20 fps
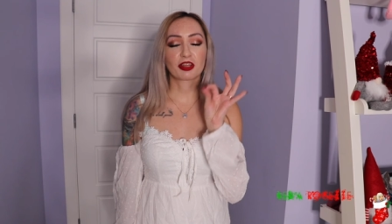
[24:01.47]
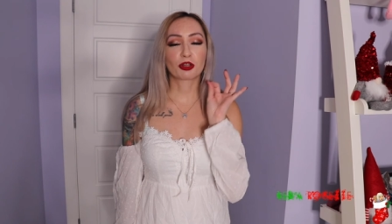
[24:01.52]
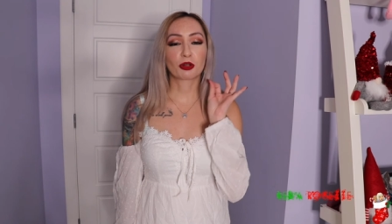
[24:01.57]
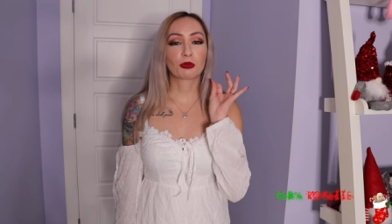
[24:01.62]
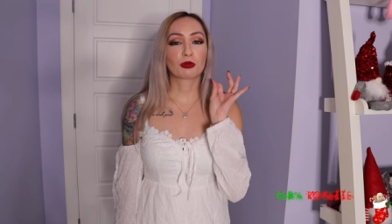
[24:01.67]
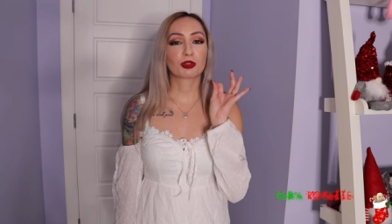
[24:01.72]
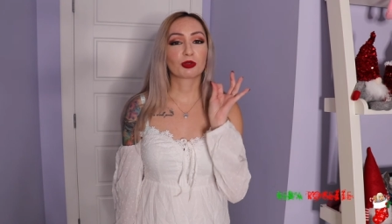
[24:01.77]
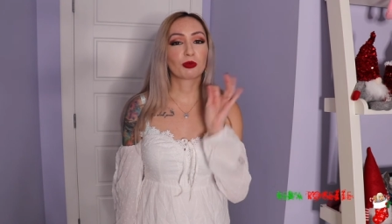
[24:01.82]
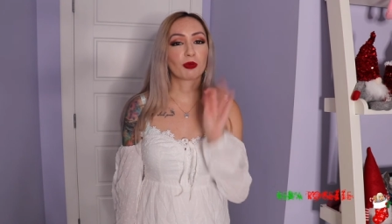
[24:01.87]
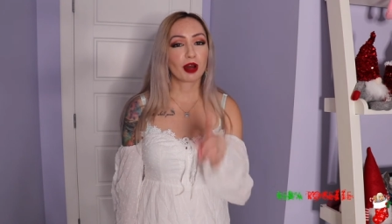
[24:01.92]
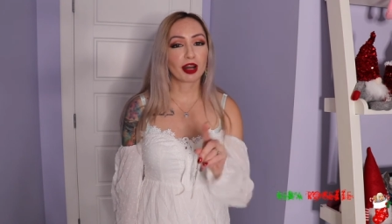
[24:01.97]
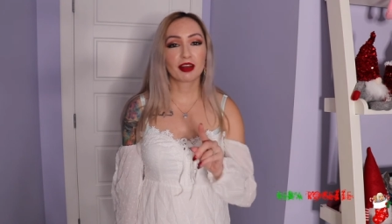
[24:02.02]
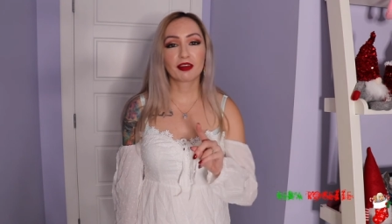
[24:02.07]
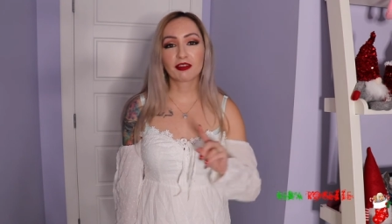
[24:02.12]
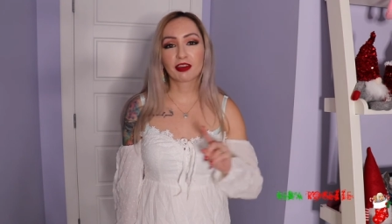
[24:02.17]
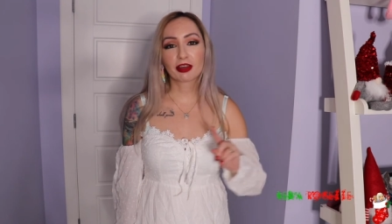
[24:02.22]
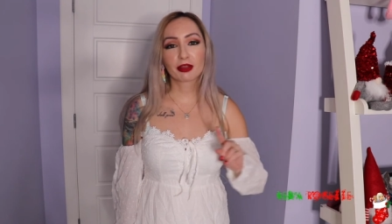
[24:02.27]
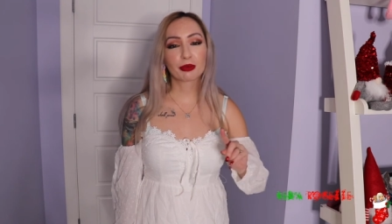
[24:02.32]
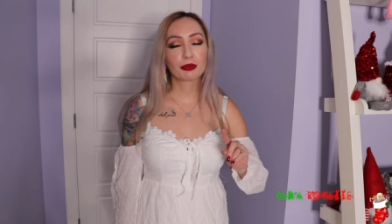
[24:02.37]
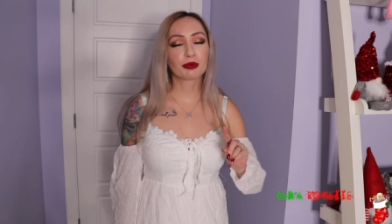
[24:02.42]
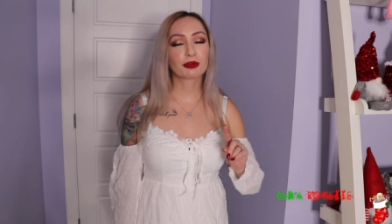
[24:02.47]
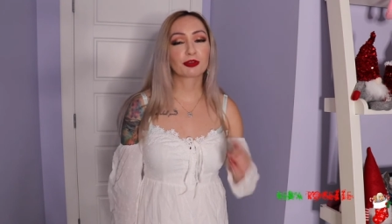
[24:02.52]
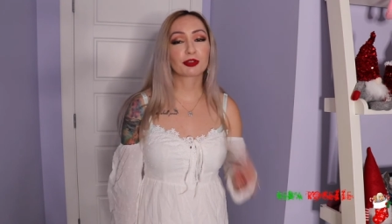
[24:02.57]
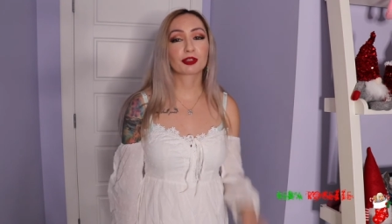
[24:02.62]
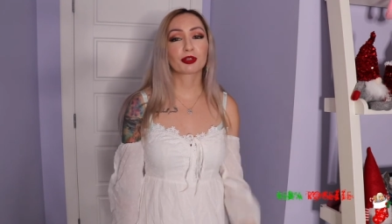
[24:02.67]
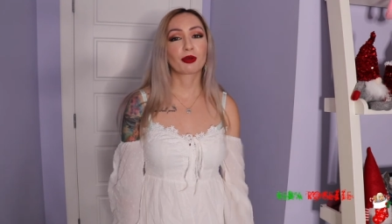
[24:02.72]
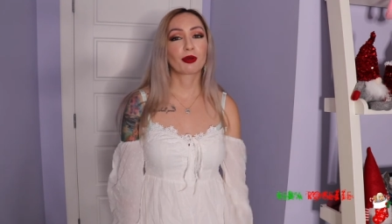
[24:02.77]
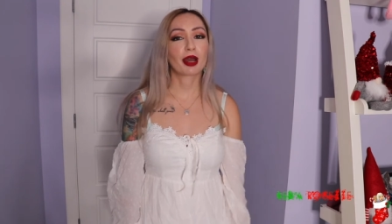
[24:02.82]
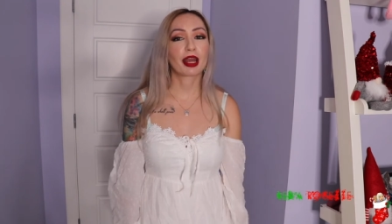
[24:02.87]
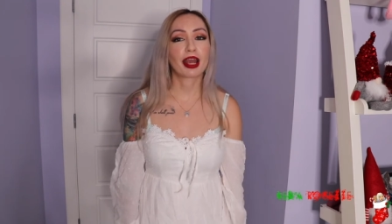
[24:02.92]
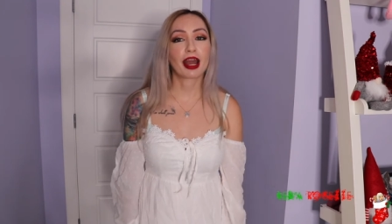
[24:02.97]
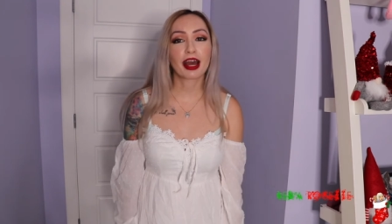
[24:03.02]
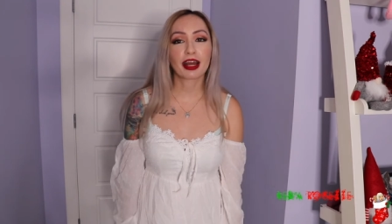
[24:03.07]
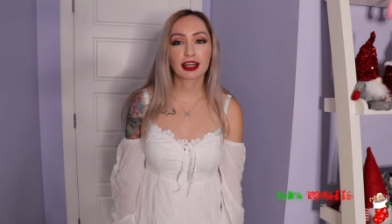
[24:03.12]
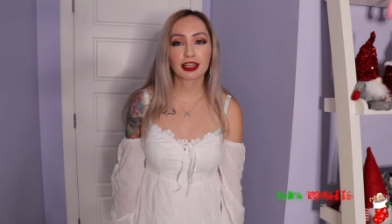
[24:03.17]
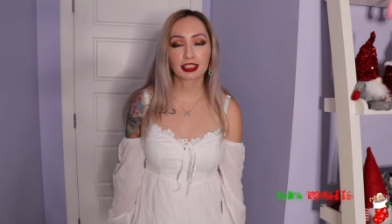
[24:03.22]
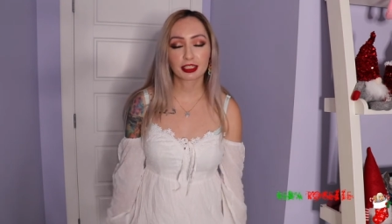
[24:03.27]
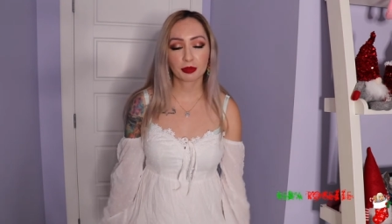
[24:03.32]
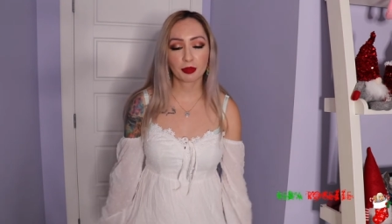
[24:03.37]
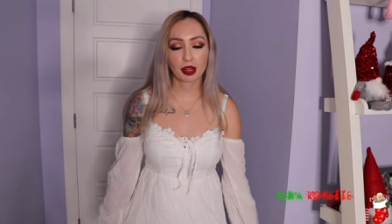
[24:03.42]
that there was one available, so I
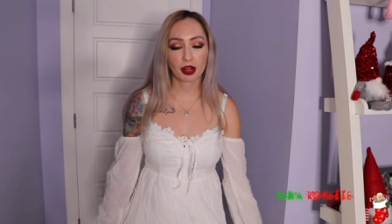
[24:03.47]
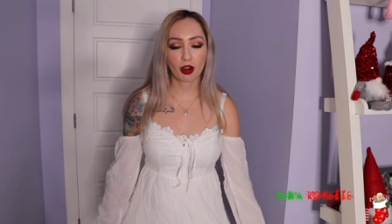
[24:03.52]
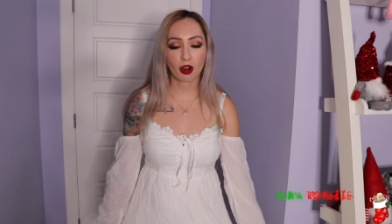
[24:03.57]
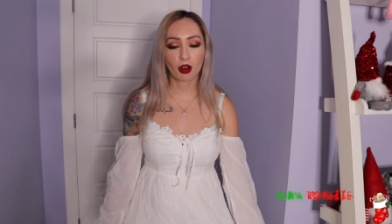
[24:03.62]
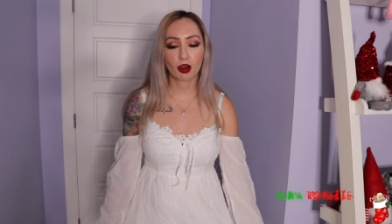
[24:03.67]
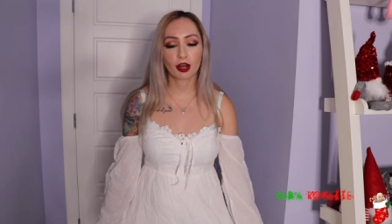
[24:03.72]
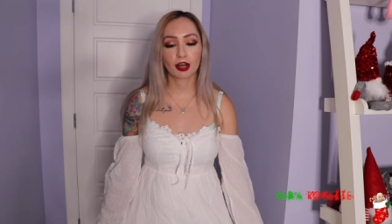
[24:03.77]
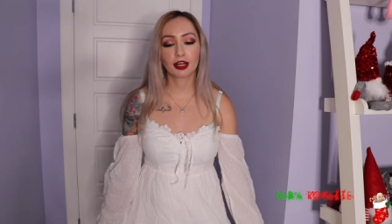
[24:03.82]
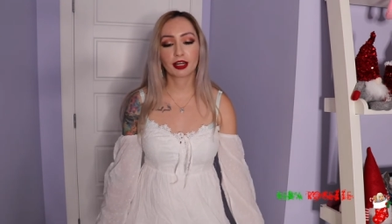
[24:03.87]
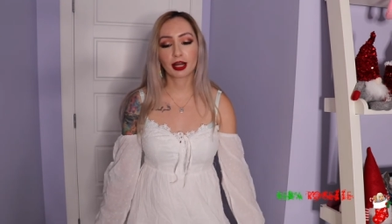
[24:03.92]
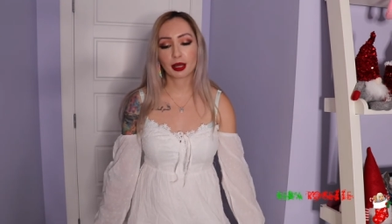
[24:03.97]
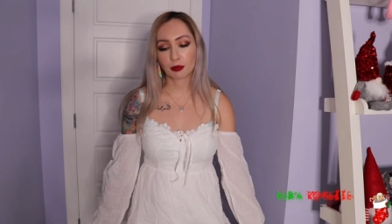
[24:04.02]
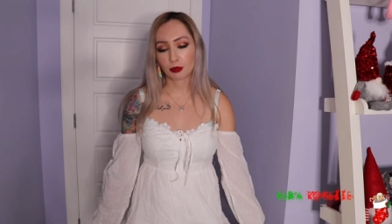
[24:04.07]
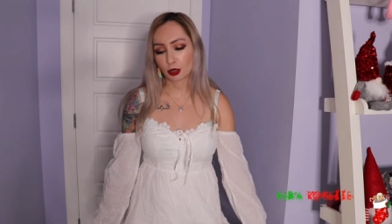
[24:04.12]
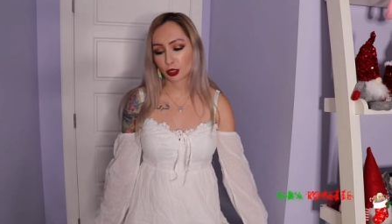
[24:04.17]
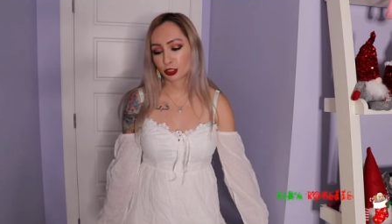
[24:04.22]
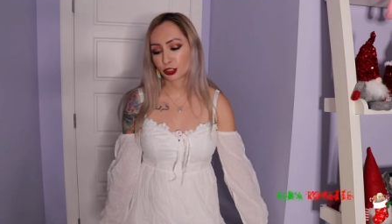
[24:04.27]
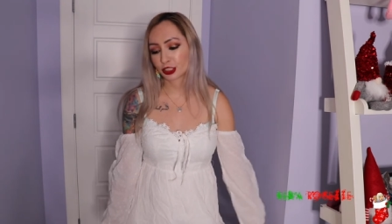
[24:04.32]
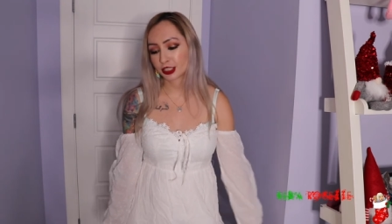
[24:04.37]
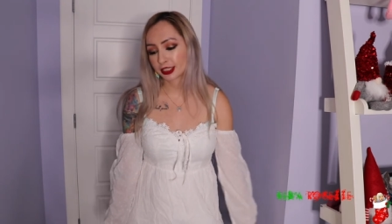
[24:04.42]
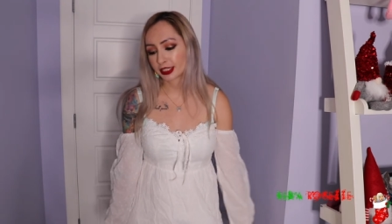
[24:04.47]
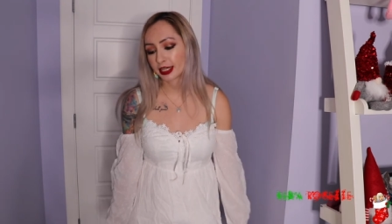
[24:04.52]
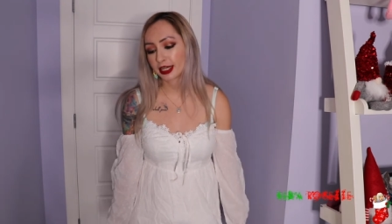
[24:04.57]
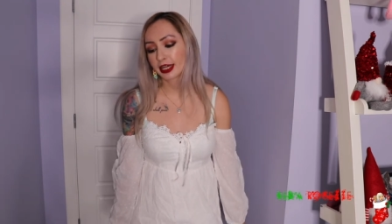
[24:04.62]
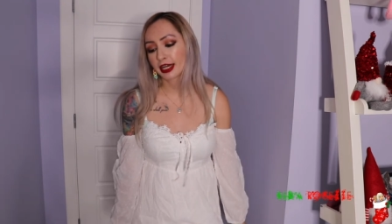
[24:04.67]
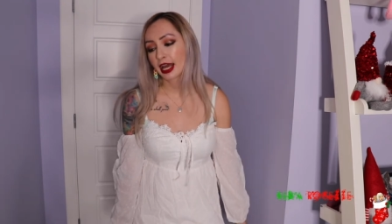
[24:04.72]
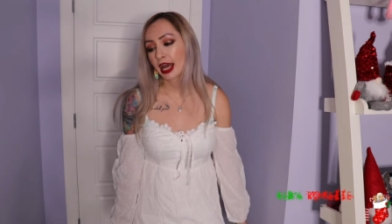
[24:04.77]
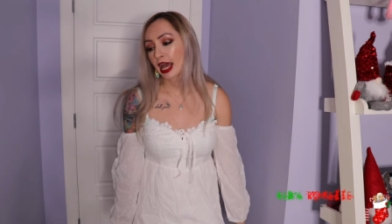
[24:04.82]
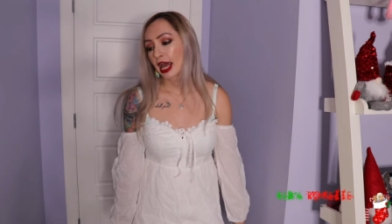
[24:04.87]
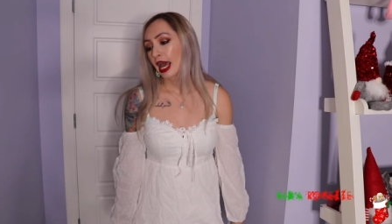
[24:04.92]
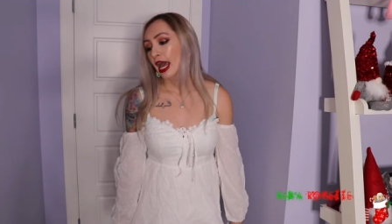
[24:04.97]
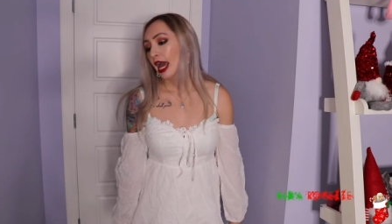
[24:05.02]
added it to my cart and I purchased it.